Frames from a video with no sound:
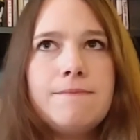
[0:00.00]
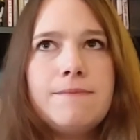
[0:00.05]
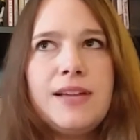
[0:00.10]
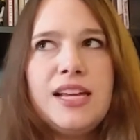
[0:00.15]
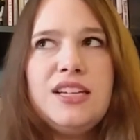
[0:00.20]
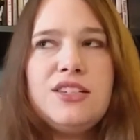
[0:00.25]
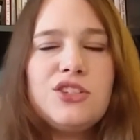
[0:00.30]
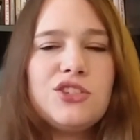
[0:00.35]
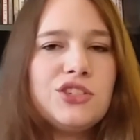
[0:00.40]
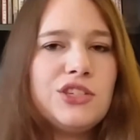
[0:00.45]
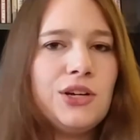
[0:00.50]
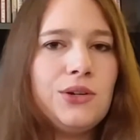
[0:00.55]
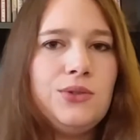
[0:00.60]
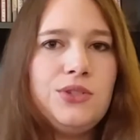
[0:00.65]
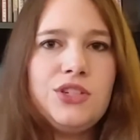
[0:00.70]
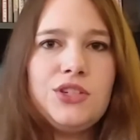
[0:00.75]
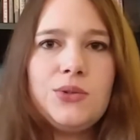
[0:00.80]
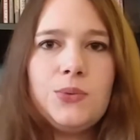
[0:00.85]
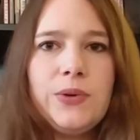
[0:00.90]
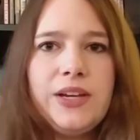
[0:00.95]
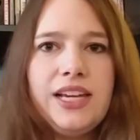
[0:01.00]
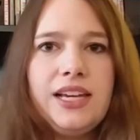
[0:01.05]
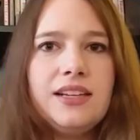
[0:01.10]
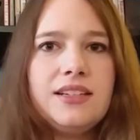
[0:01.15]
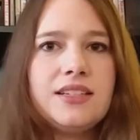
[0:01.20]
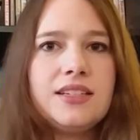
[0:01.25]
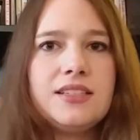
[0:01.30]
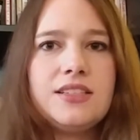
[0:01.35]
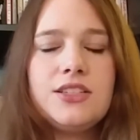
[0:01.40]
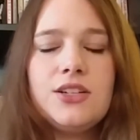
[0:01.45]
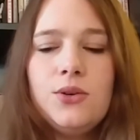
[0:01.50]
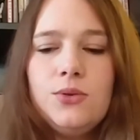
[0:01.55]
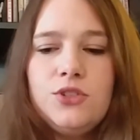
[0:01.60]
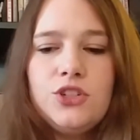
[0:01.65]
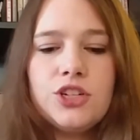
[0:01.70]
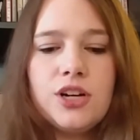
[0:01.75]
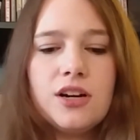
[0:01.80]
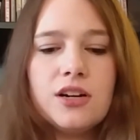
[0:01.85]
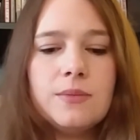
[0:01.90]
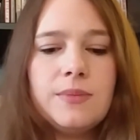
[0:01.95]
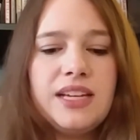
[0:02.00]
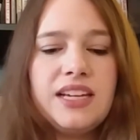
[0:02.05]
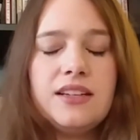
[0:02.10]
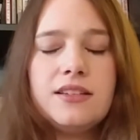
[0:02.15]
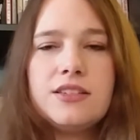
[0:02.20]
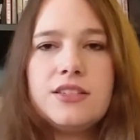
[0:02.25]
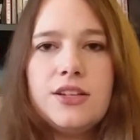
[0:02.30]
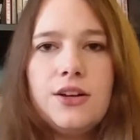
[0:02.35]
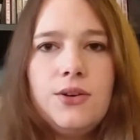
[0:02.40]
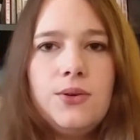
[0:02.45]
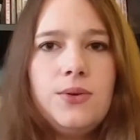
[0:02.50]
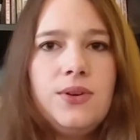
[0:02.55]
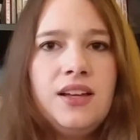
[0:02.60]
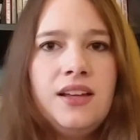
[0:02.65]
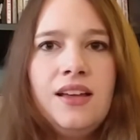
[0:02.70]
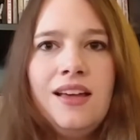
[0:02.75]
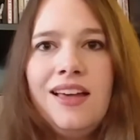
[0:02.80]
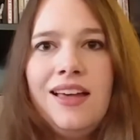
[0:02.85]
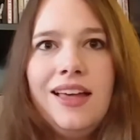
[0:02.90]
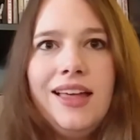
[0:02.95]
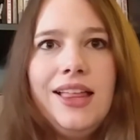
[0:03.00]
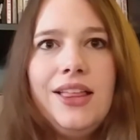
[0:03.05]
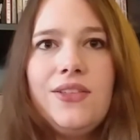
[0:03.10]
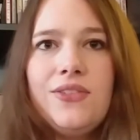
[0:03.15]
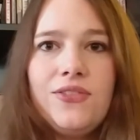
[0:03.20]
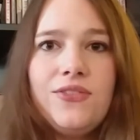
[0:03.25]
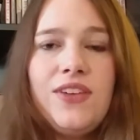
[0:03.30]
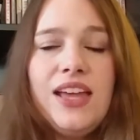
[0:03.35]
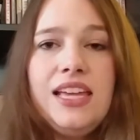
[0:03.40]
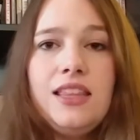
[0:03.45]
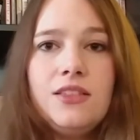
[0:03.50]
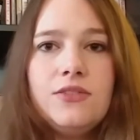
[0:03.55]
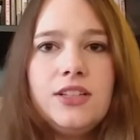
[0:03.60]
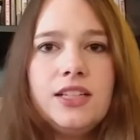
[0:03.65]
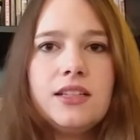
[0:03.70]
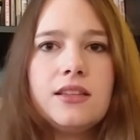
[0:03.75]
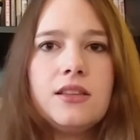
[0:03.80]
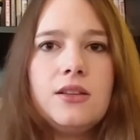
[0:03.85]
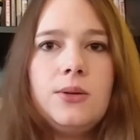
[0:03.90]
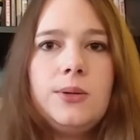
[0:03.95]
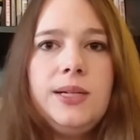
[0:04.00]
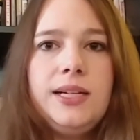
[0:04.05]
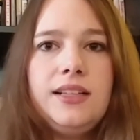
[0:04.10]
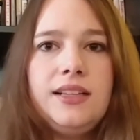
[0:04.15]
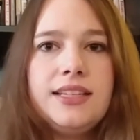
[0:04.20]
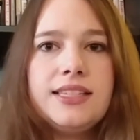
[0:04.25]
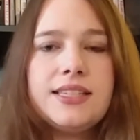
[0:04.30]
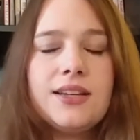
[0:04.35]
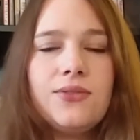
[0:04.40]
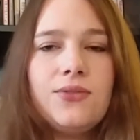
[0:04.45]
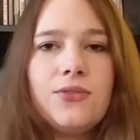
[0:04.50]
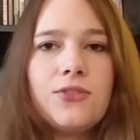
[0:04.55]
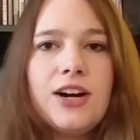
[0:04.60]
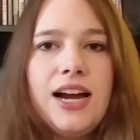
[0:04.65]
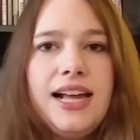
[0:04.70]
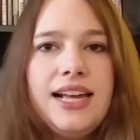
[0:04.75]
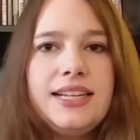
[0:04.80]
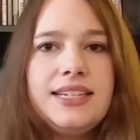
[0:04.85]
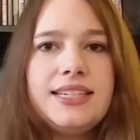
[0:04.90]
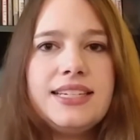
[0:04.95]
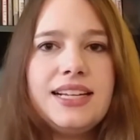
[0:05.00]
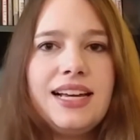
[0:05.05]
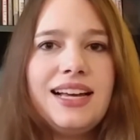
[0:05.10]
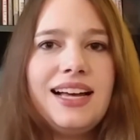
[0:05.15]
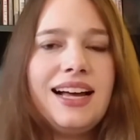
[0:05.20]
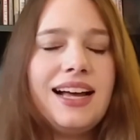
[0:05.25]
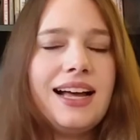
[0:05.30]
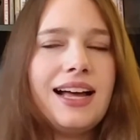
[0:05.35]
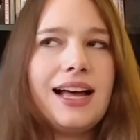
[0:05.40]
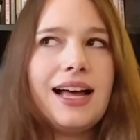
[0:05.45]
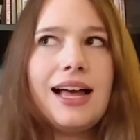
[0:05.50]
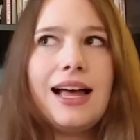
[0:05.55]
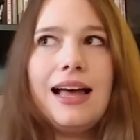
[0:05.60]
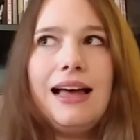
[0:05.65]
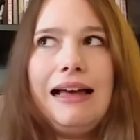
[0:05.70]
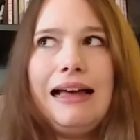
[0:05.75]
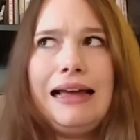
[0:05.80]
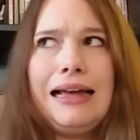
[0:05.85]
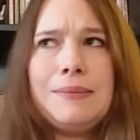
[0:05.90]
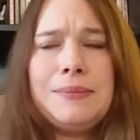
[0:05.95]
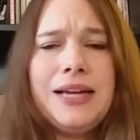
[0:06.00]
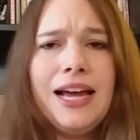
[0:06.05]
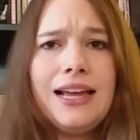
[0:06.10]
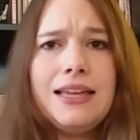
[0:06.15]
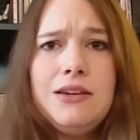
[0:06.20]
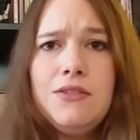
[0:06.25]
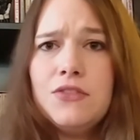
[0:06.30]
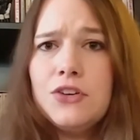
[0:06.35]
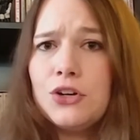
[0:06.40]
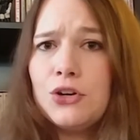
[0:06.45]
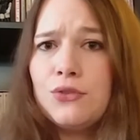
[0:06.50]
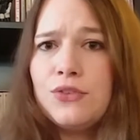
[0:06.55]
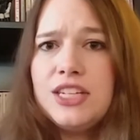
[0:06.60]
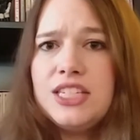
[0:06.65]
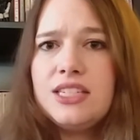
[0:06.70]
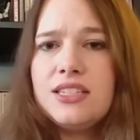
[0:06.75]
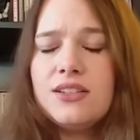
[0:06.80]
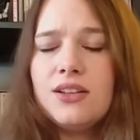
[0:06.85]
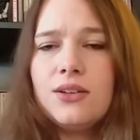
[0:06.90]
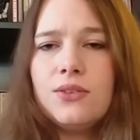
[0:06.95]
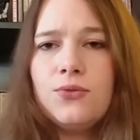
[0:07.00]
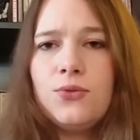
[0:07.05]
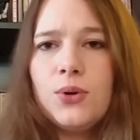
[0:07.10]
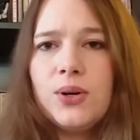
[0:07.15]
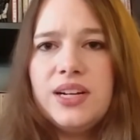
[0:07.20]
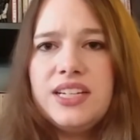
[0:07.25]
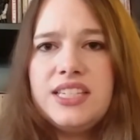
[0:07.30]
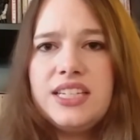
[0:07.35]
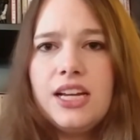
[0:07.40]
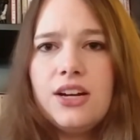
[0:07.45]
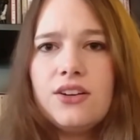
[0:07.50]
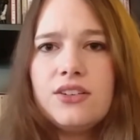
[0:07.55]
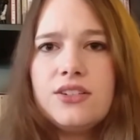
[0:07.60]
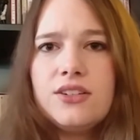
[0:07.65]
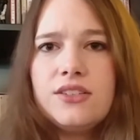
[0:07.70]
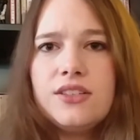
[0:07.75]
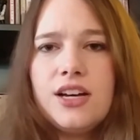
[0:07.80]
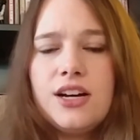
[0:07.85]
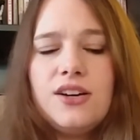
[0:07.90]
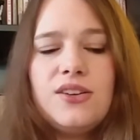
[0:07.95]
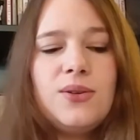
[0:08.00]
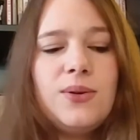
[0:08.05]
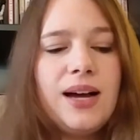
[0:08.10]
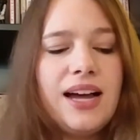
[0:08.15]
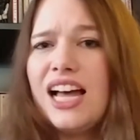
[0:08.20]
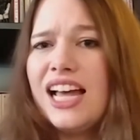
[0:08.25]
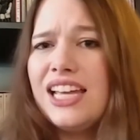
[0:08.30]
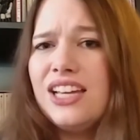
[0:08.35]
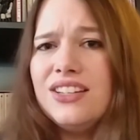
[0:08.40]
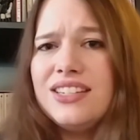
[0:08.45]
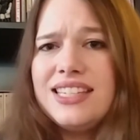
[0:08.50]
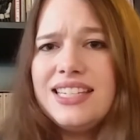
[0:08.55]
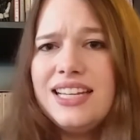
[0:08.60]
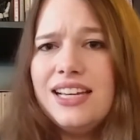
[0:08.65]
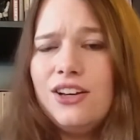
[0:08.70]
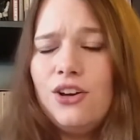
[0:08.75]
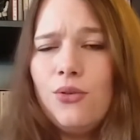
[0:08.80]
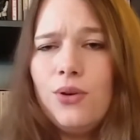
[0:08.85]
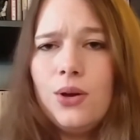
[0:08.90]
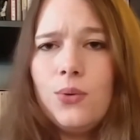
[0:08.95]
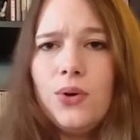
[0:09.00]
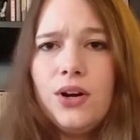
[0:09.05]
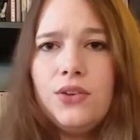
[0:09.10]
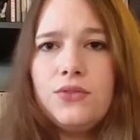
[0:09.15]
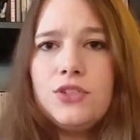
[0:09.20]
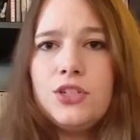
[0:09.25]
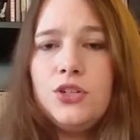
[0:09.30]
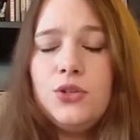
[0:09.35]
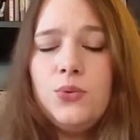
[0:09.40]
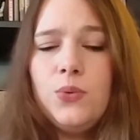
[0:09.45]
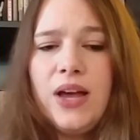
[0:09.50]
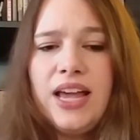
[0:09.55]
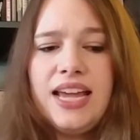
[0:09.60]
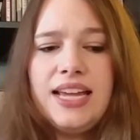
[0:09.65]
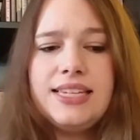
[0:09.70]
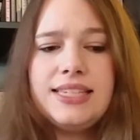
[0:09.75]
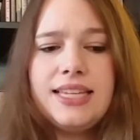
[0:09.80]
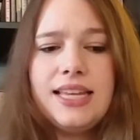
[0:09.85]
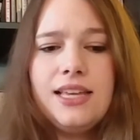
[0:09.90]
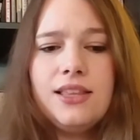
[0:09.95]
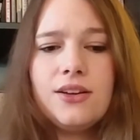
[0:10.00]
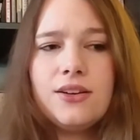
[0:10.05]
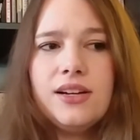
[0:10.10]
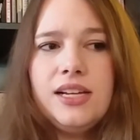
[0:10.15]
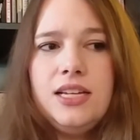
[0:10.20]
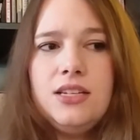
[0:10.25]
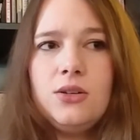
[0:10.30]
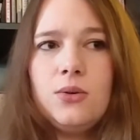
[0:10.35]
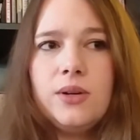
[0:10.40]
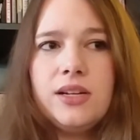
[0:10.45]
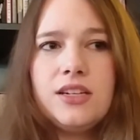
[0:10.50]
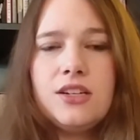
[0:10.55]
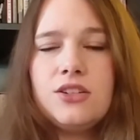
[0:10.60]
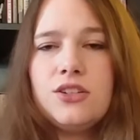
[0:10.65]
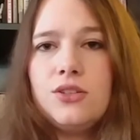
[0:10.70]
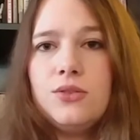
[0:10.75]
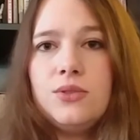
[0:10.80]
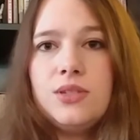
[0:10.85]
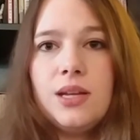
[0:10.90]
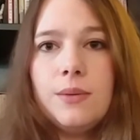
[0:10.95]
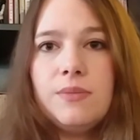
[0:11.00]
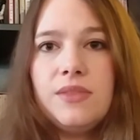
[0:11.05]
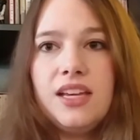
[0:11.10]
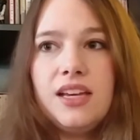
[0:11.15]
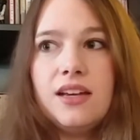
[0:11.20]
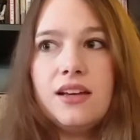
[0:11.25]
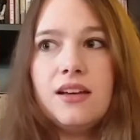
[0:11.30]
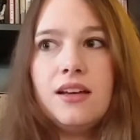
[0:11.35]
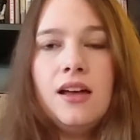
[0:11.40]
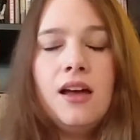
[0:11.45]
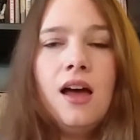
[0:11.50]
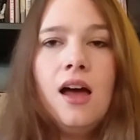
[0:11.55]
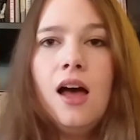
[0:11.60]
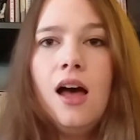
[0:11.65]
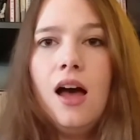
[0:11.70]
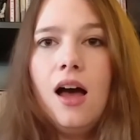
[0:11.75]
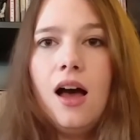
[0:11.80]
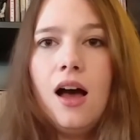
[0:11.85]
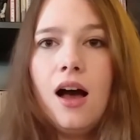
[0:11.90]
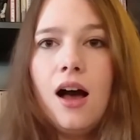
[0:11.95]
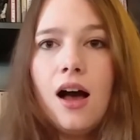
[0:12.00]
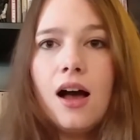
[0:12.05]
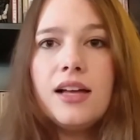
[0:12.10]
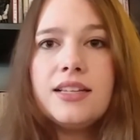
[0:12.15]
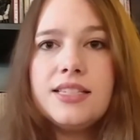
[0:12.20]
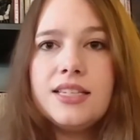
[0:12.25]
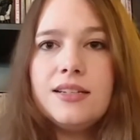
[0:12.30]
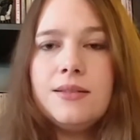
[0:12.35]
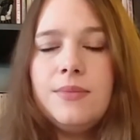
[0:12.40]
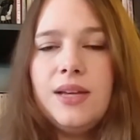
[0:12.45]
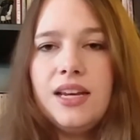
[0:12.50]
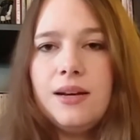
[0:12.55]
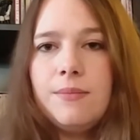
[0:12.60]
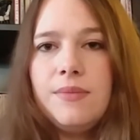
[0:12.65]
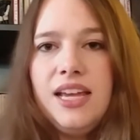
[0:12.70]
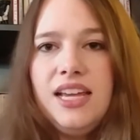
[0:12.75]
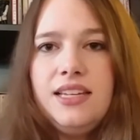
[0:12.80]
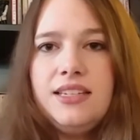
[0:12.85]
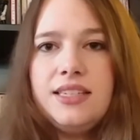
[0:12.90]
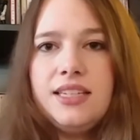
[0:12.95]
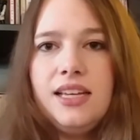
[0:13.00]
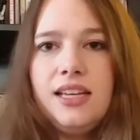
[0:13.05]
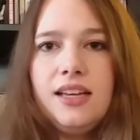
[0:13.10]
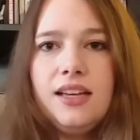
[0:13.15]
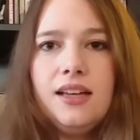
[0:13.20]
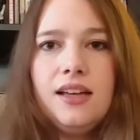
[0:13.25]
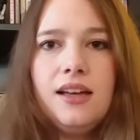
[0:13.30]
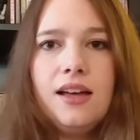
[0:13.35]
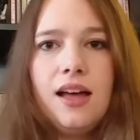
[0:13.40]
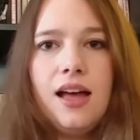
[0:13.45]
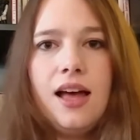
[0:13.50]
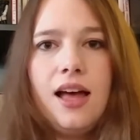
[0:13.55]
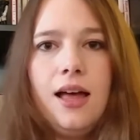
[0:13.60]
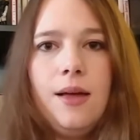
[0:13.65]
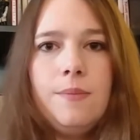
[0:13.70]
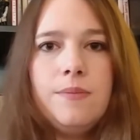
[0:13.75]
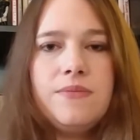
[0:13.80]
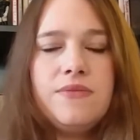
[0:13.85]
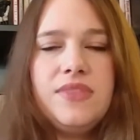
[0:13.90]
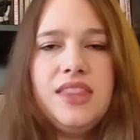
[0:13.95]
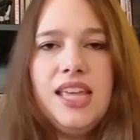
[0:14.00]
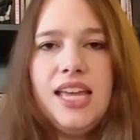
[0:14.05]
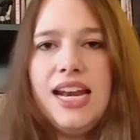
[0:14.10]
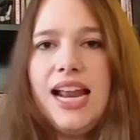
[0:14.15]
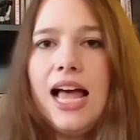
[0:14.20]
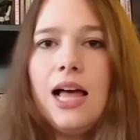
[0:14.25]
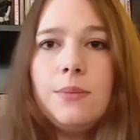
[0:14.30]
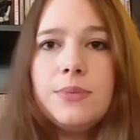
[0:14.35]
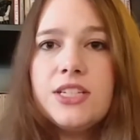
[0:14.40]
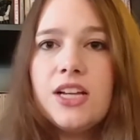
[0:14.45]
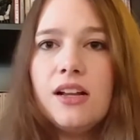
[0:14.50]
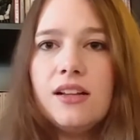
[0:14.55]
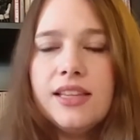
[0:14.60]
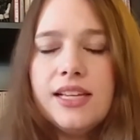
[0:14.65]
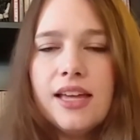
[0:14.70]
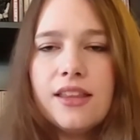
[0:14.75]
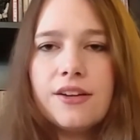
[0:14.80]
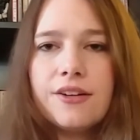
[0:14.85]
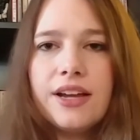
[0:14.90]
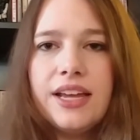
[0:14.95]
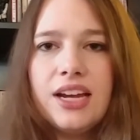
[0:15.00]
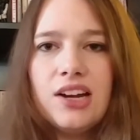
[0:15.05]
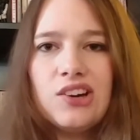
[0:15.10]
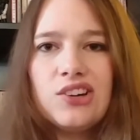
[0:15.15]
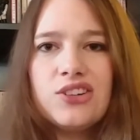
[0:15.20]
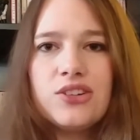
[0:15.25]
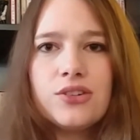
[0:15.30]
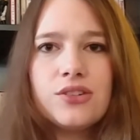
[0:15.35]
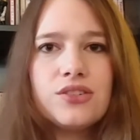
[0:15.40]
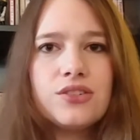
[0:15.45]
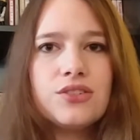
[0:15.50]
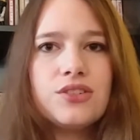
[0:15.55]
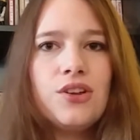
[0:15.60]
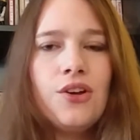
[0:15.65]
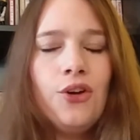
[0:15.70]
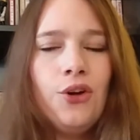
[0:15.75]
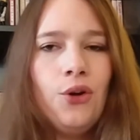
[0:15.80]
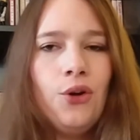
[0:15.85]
He's so sweet, so charming, so faithful and loyal as a friend. I'm kind of nervous for his character though. I could see it going one of two ways. Either he's going to do something awesome and amazing that helps all the other characters,